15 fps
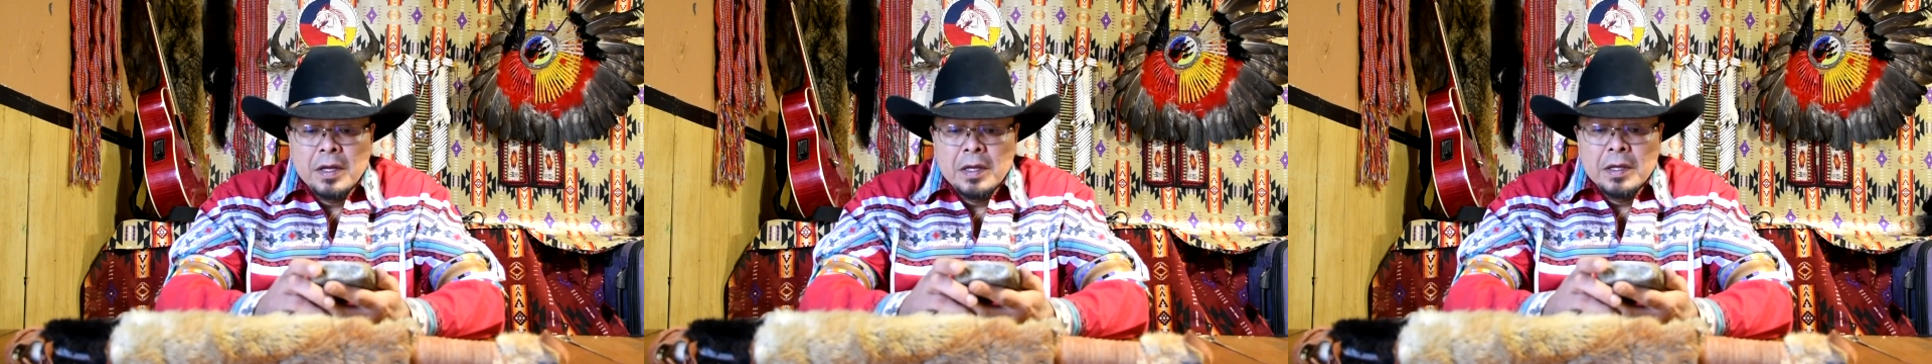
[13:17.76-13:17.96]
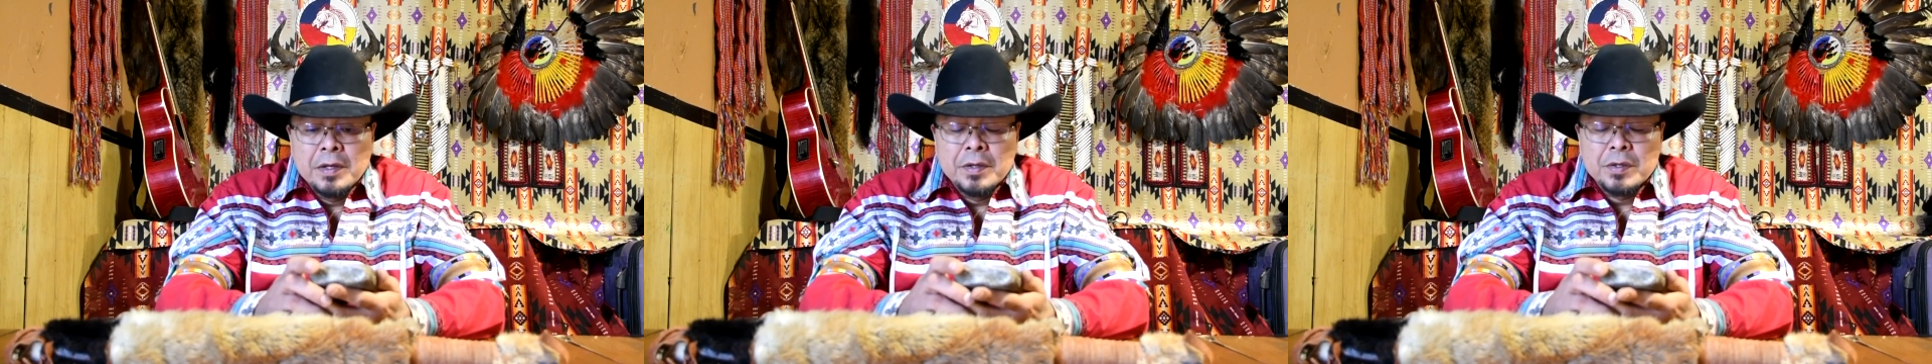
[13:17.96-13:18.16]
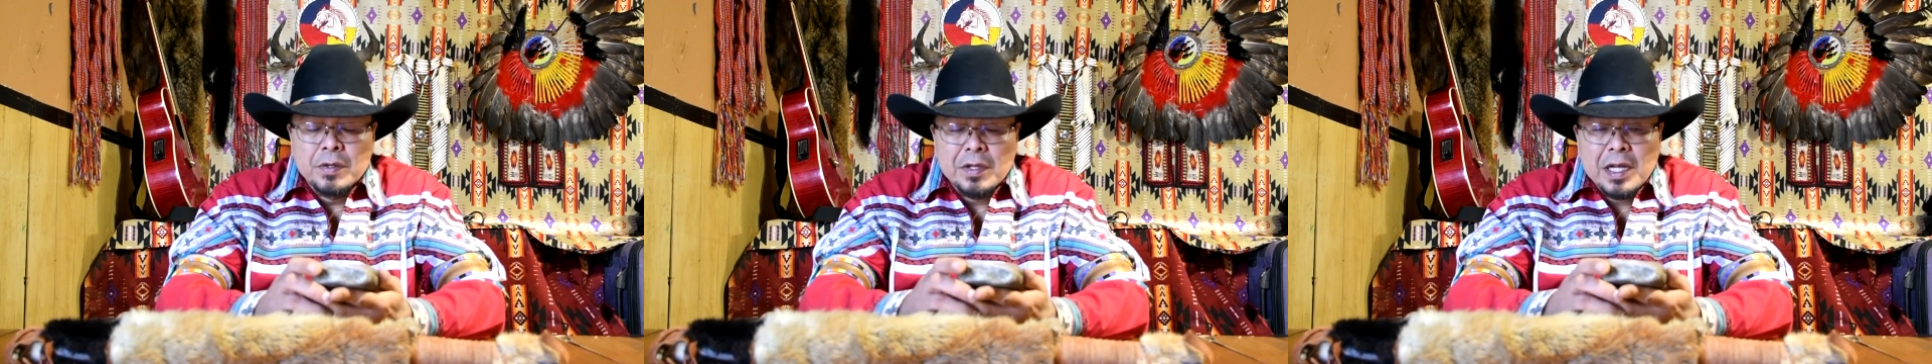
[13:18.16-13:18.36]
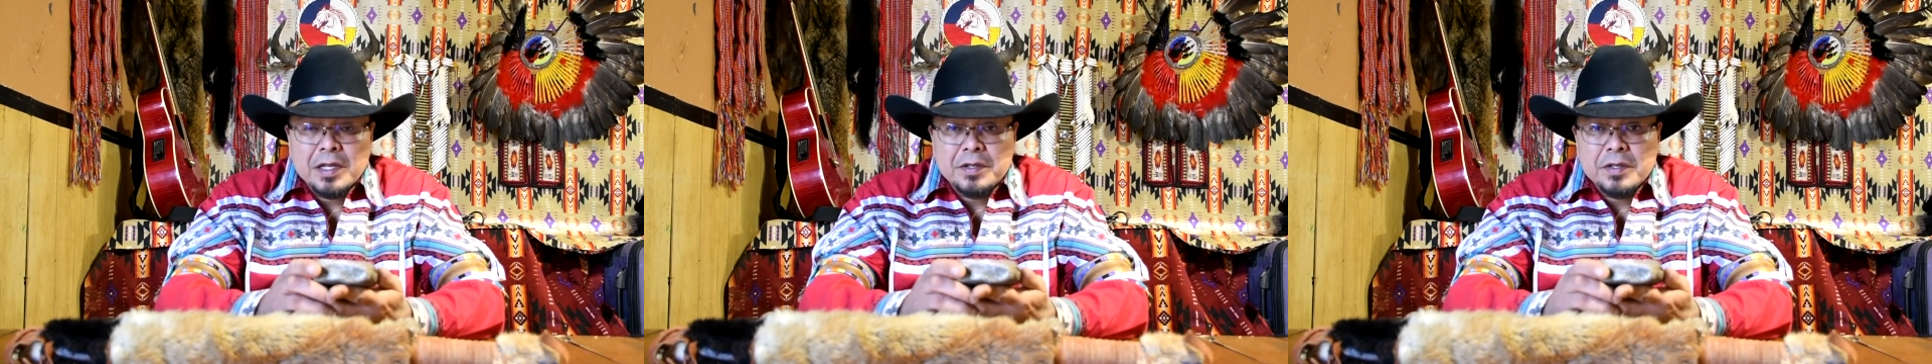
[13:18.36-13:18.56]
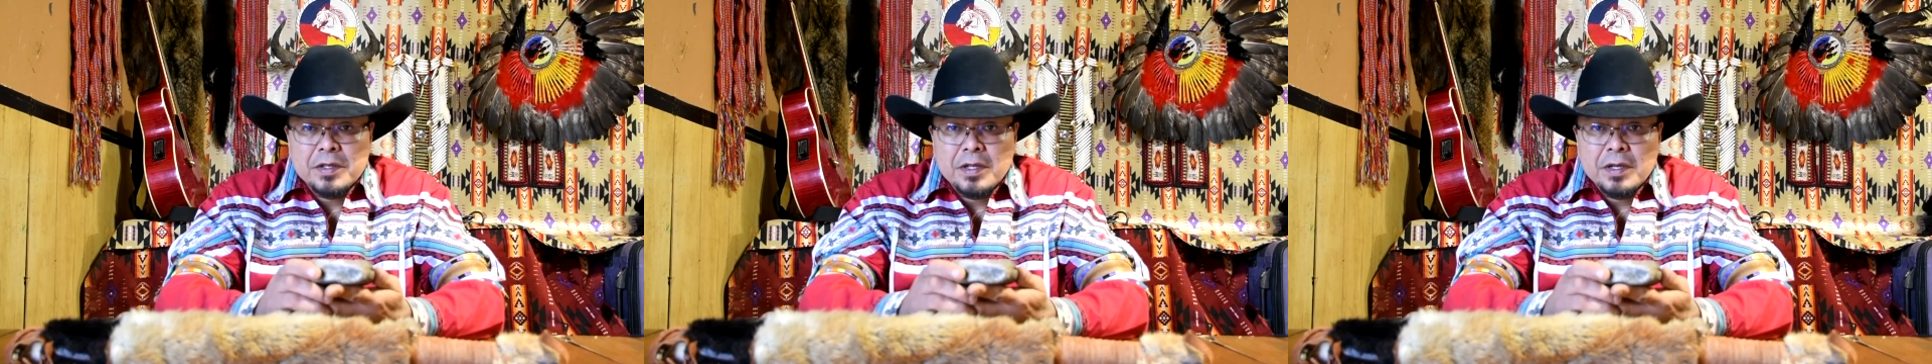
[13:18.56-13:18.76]
So
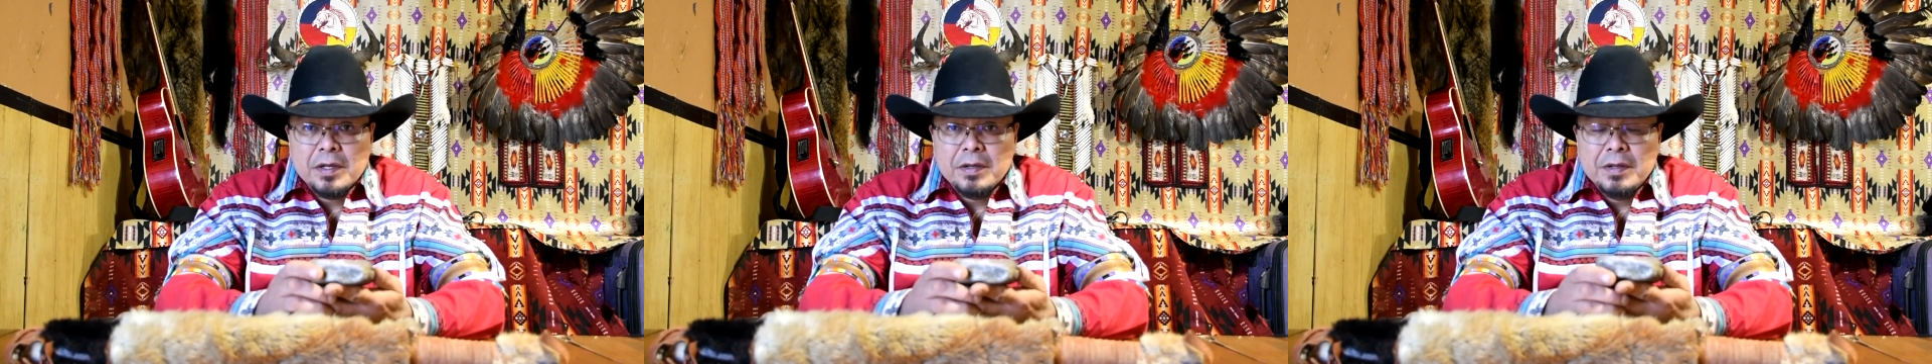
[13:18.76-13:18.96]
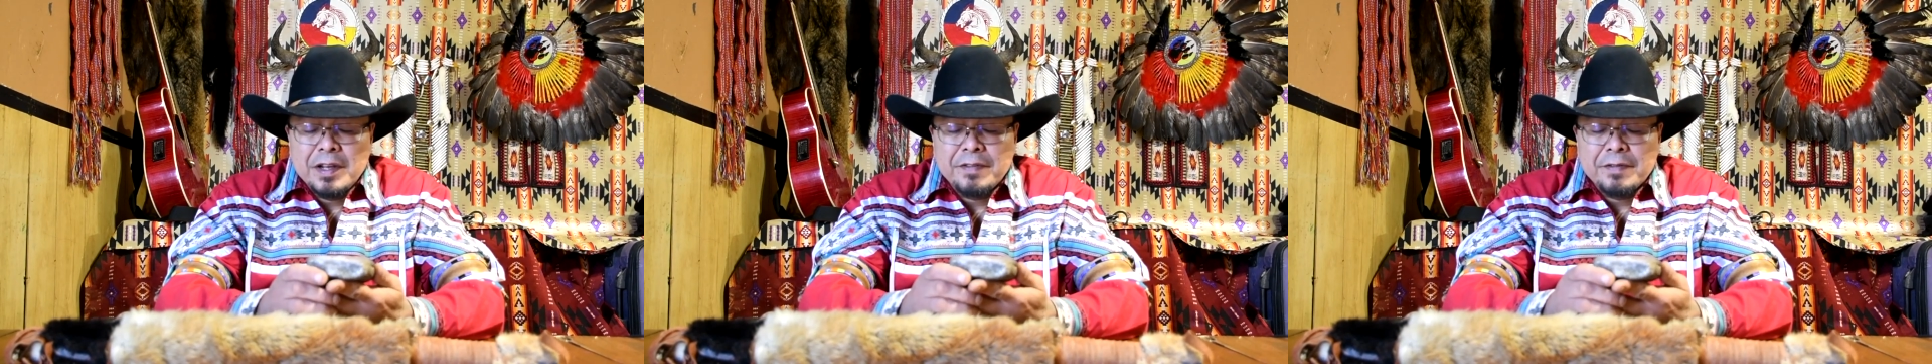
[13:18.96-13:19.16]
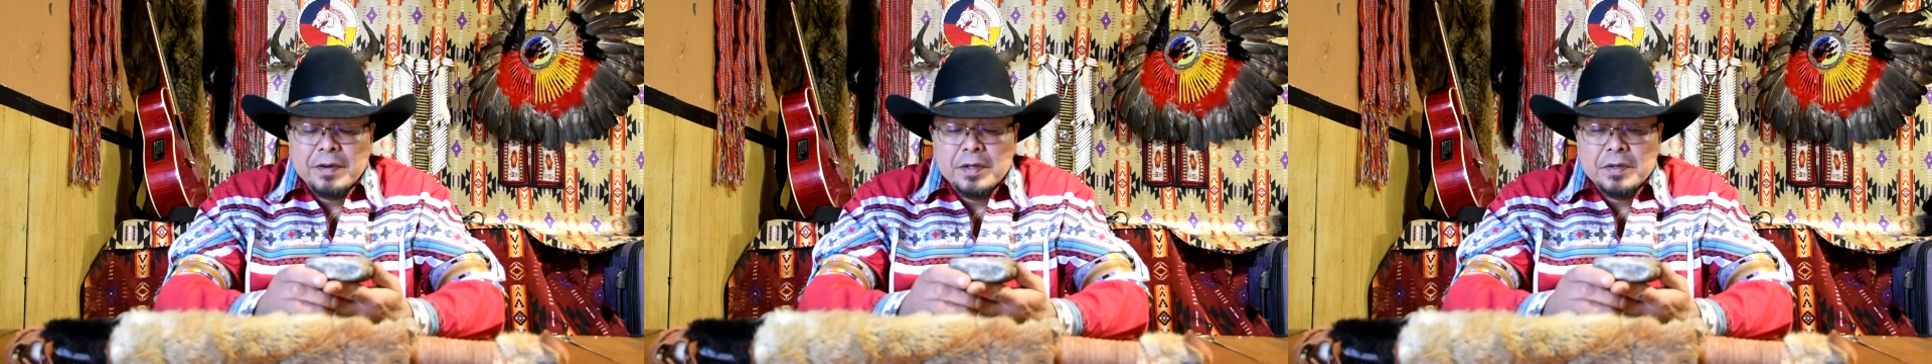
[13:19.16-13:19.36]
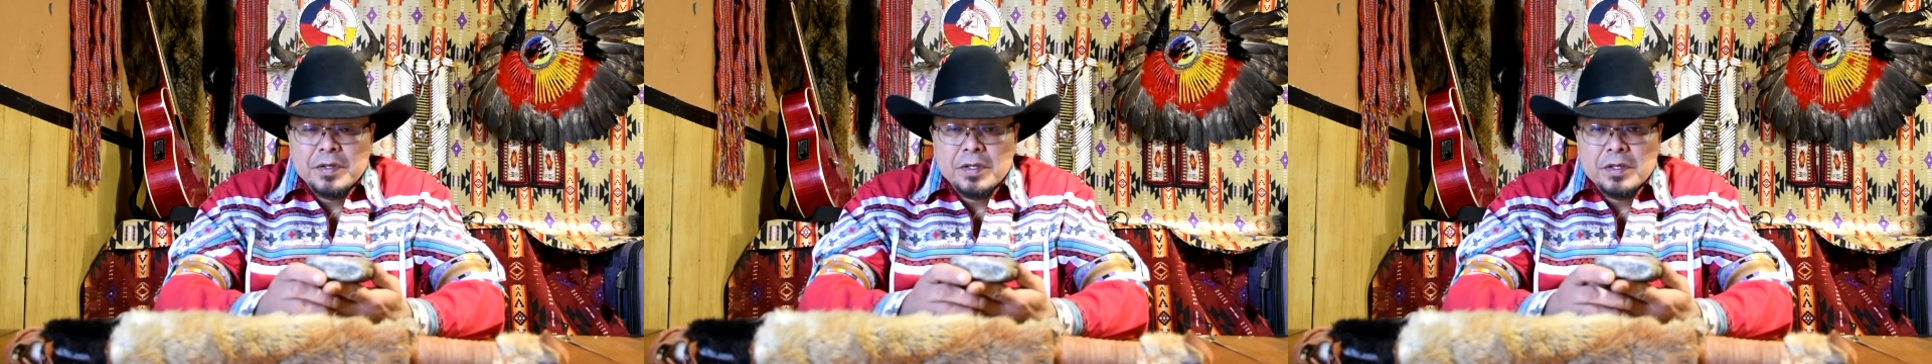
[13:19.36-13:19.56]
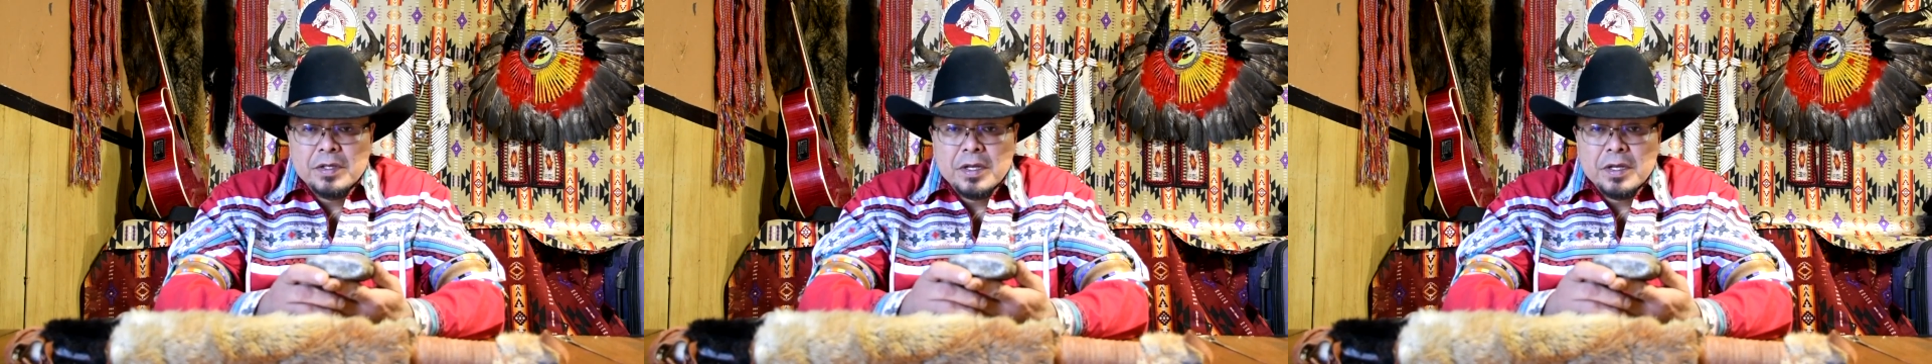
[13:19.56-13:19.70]
that's the difference